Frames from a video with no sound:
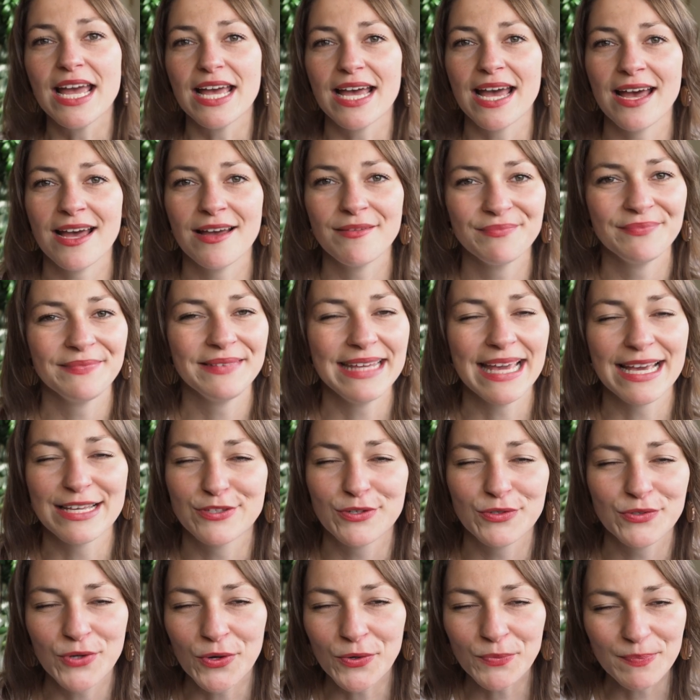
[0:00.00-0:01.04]
Um, yeah,
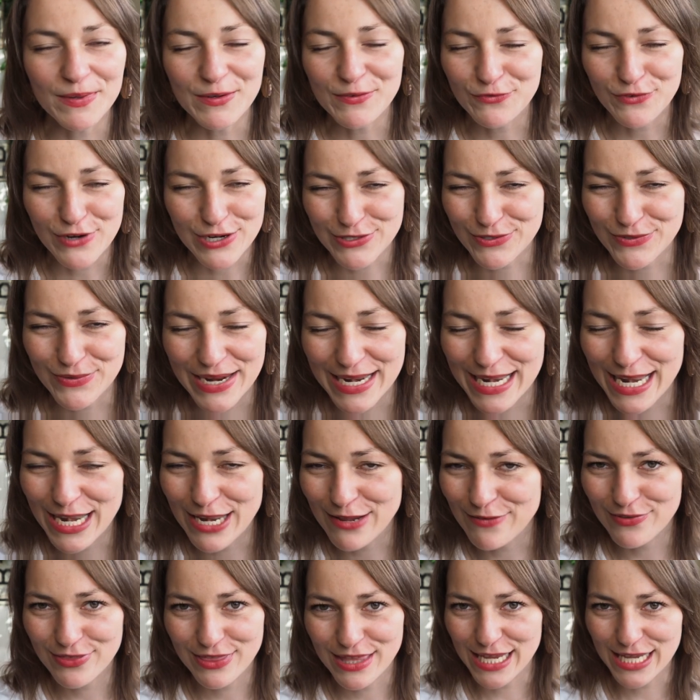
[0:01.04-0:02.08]
so don't be frustrated
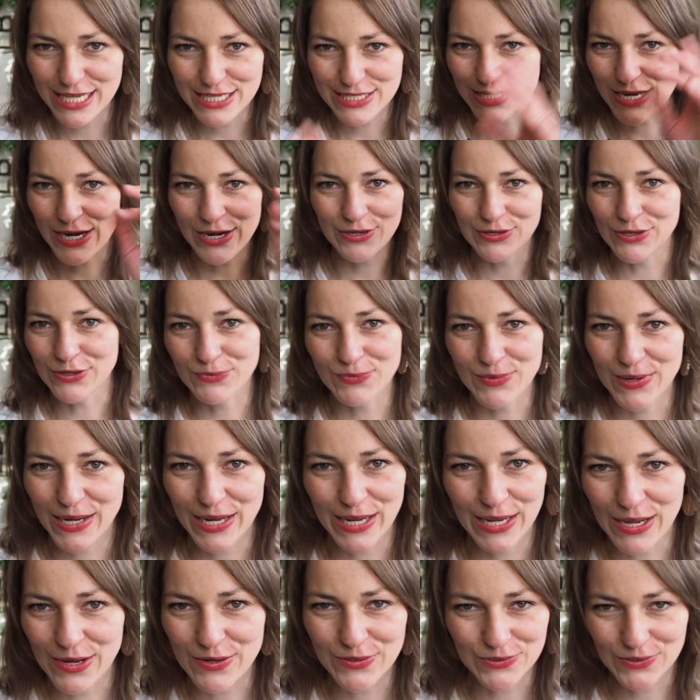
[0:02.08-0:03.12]
if things are not
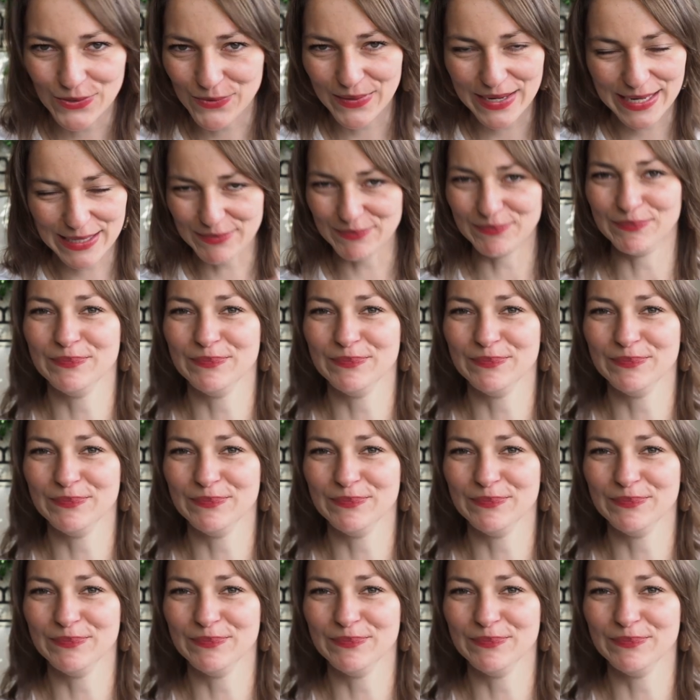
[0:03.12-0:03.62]
working out your way